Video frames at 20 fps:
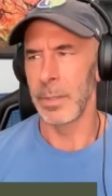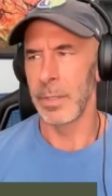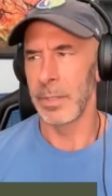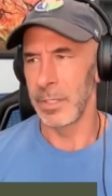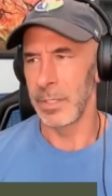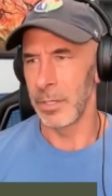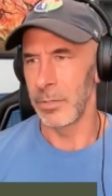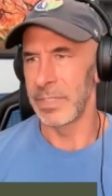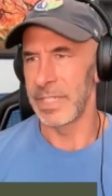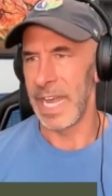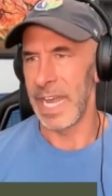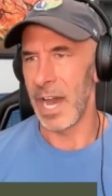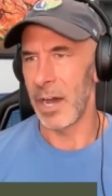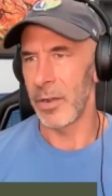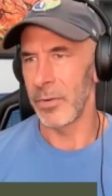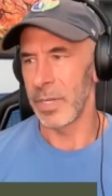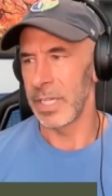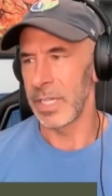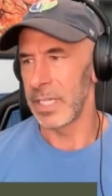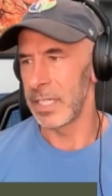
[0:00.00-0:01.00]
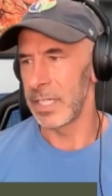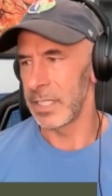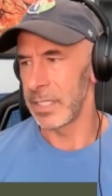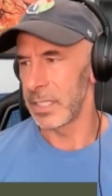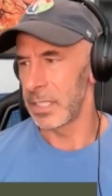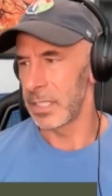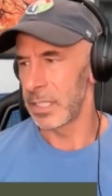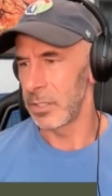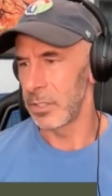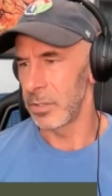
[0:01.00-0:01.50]
you know, doubt
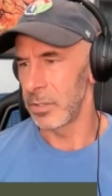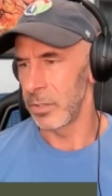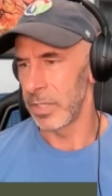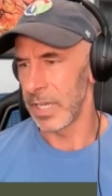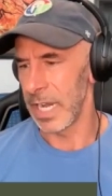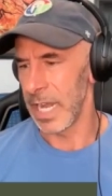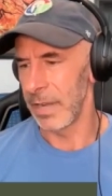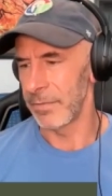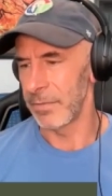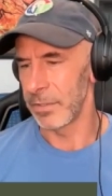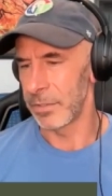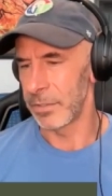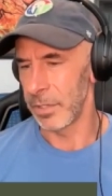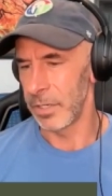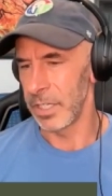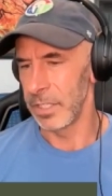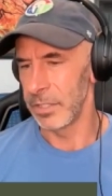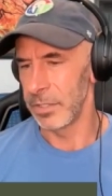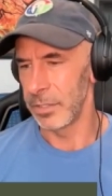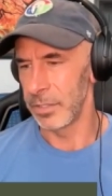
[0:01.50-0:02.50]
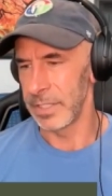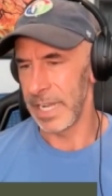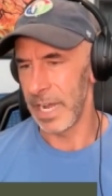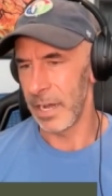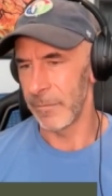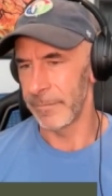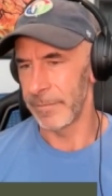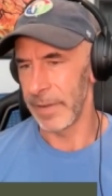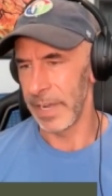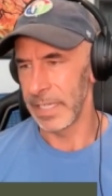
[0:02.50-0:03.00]
is, you, you kind of have to turn into your
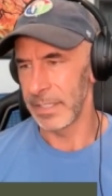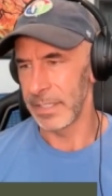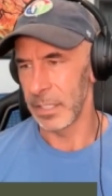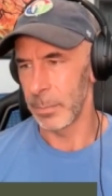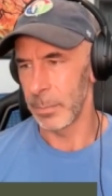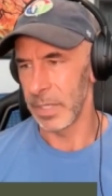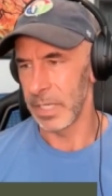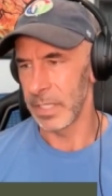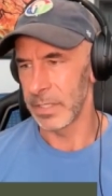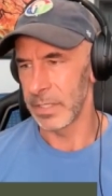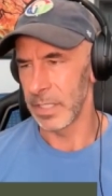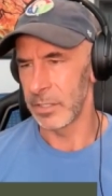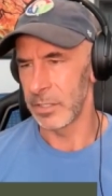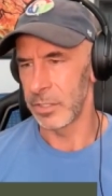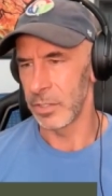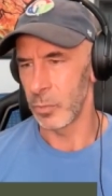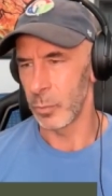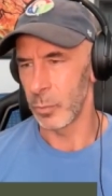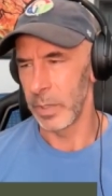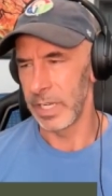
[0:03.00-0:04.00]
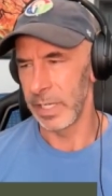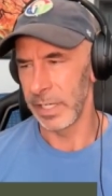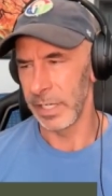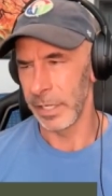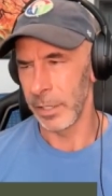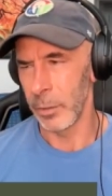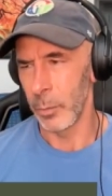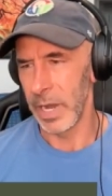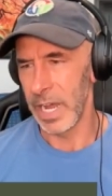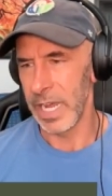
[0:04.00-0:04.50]
doubt and face it because it's just whittling
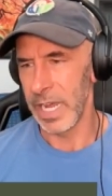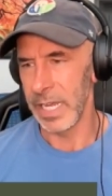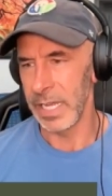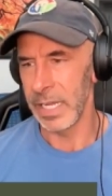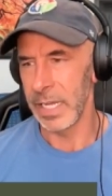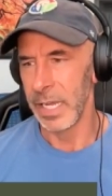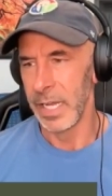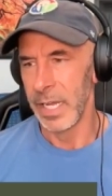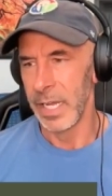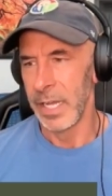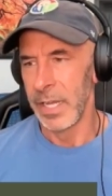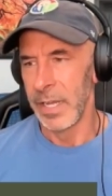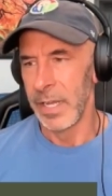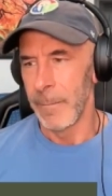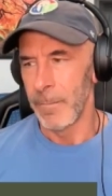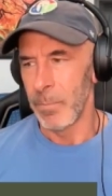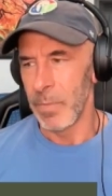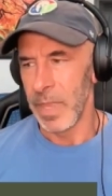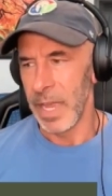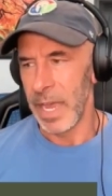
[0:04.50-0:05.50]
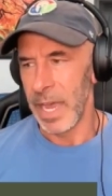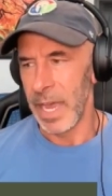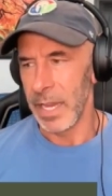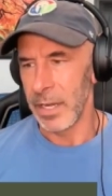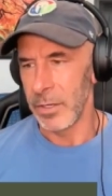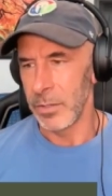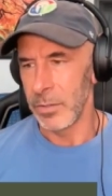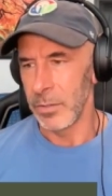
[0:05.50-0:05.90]
away at